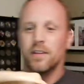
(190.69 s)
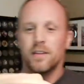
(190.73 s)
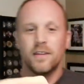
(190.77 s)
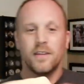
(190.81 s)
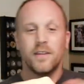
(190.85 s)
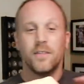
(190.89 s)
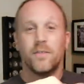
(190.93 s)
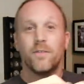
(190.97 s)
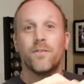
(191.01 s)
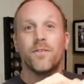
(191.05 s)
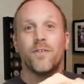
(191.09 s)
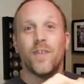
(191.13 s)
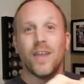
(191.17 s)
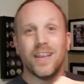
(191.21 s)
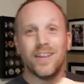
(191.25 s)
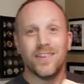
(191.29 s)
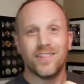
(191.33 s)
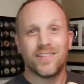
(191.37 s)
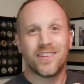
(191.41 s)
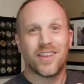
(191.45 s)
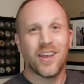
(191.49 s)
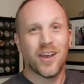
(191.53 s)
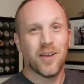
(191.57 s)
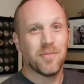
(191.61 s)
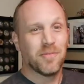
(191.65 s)
The
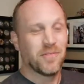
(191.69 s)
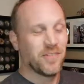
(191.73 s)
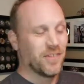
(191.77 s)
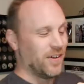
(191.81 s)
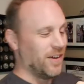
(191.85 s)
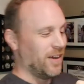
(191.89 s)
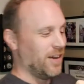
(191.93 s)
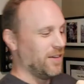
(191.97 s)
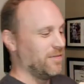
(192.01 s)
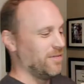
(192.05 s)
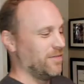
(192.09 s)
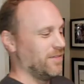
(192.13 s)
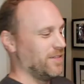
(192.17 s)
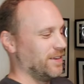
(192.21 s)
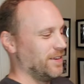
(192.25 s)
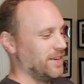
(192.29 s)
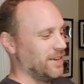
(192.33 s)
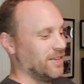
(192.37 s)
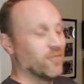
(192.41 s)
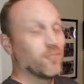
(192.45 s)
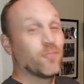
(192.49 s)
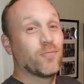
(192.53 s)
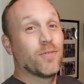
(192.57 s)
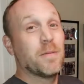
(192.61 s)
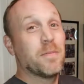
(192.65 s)
face comes off,
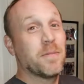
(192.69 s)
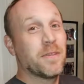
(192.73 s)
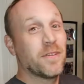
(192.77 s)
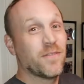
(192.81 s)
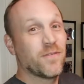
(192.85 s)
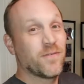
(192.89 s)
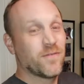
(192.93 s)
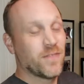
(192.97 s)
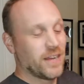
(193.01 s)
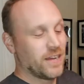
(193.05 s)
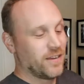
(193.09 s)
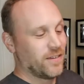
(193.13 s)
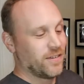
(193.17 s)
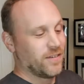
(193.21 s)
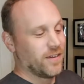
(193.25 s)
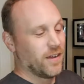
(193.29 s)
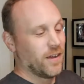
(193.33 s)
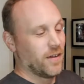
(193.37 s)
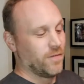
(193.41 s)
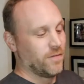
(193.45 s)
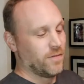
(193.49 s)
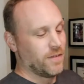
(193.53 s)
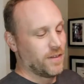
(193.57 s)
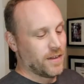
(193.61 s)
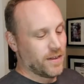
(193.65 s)
rip his face
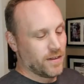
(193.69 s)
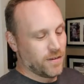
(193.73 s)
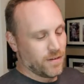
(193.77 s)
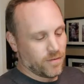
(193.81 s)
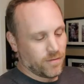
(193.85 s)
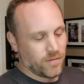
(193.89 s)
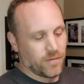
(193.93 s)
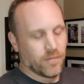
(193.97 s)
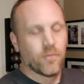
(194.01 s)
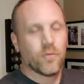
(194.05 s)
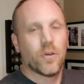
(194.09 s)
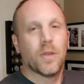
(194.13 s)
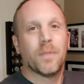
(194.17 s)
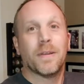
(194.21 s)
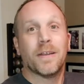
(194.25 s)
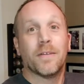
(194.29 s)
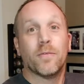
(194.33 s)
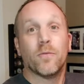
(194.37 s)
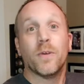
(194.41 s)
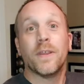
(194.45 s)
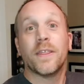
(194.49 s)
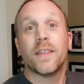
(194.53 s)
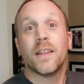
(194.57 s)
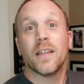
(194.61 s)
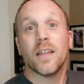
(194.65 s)
off. Rip it
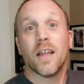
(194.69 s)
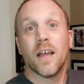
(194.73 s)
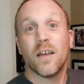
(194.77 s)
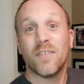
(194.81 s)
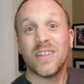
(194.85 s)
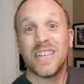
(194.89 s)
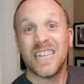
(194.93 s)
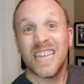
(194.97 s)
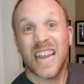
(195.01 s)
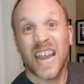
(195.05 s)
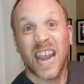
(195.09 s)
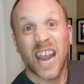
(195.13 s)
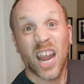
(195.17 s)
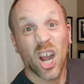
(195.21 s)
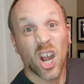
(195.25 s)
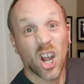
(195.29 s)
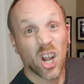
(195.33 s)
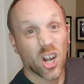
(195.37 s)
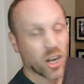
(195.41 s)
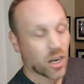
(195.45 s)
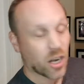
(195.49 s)
with love and care.